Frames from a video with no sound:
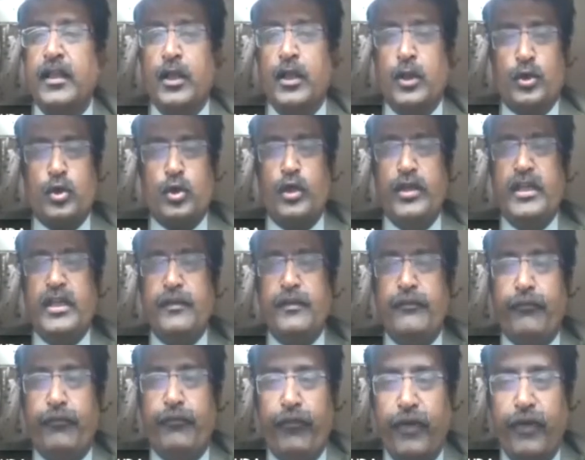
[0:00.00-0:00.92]
So in
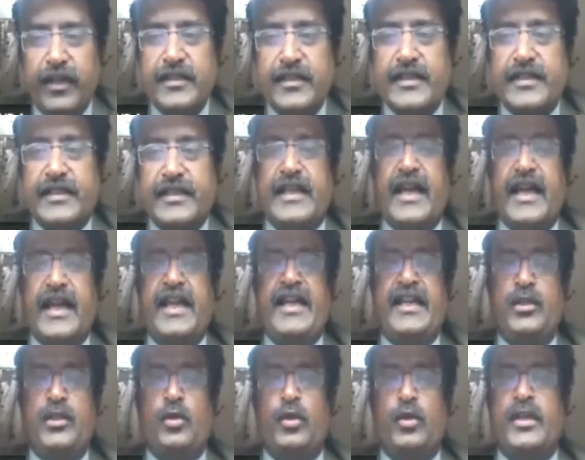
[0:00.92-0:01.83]
one slide,
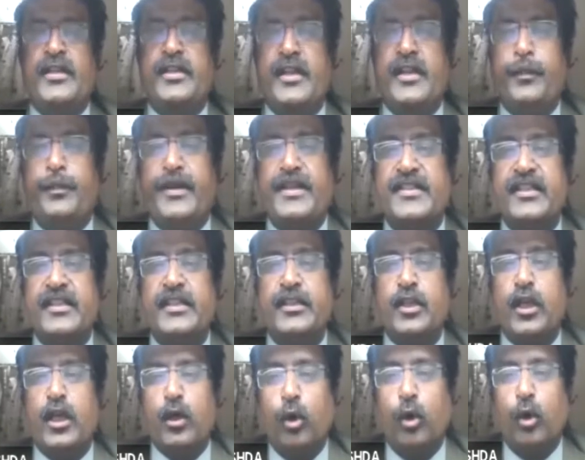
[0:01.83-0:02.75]
you can represent
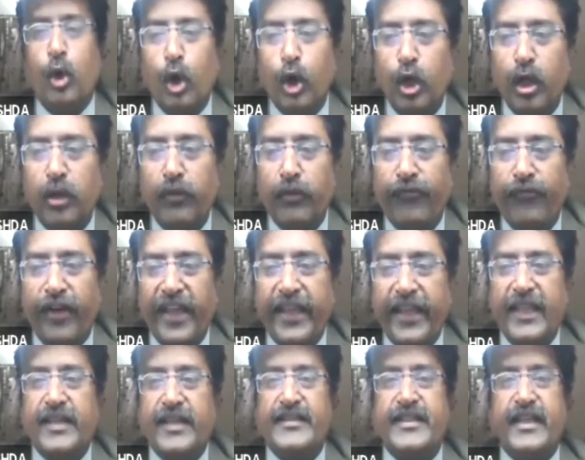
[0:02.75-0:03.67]
your whole 5
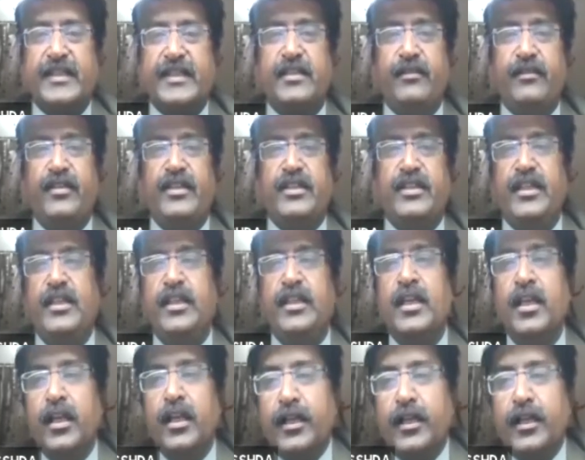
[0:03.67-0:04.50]
years activity,